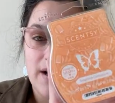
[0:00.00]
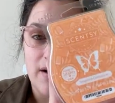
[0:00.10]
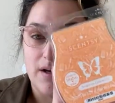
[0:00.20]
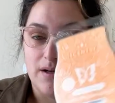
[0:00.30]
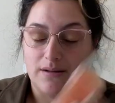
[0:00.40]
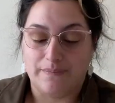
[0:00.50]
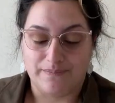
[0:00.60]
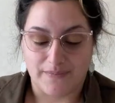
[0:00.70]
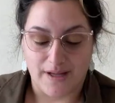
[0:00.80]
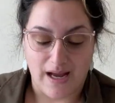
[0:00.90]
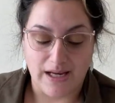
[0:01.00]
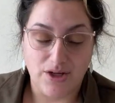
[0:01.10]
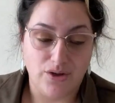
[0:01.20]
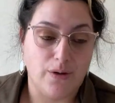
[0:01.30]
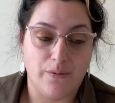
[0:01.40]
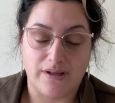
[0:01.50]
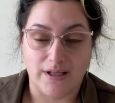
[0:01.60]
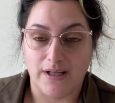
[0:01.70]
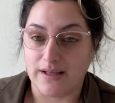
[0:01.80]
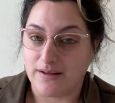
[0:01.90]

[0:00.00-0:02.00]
Um, I knew I was going to like